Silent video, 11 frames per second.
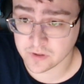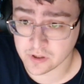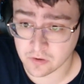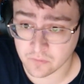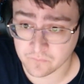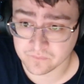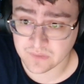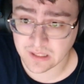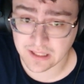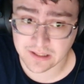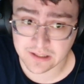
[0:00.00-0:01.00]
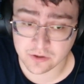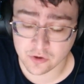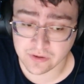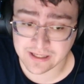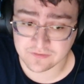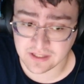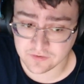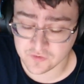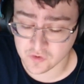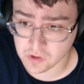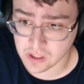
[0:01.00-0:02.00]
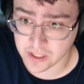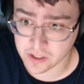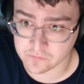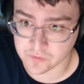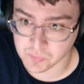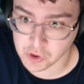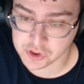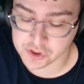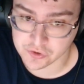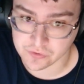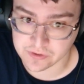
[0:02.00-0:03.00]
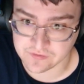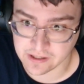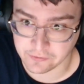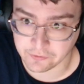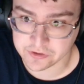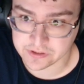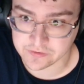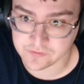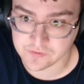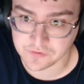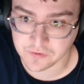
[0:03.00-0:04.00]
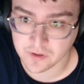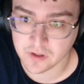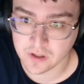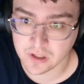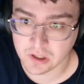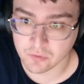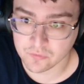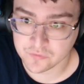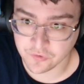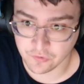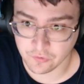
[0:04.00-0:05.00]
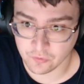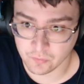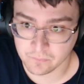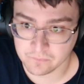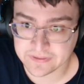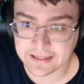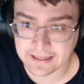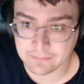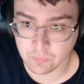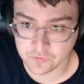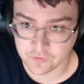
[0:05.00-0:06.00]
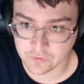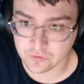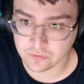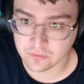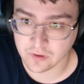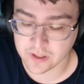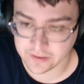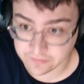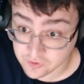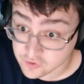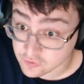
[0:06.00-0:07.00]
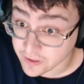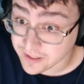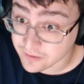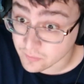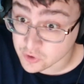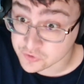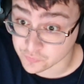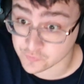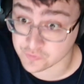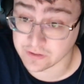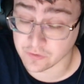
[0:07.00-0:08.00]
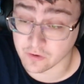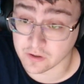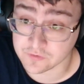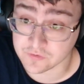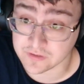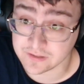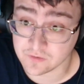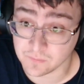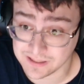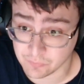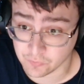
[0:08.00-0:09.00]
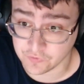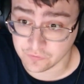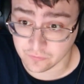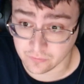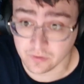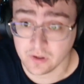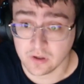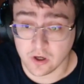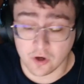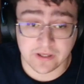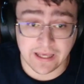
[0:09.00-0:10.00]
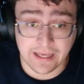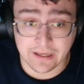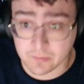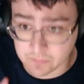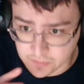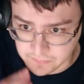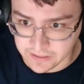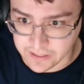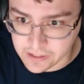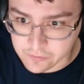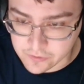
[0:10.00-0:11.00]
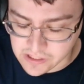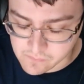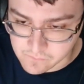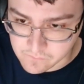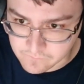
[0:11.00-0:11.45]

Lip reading: you know, it takes a lot of emotional intelligence to be able to, and strength, emotional strength, honestly, to be able to, okay, I'm gonna be angry.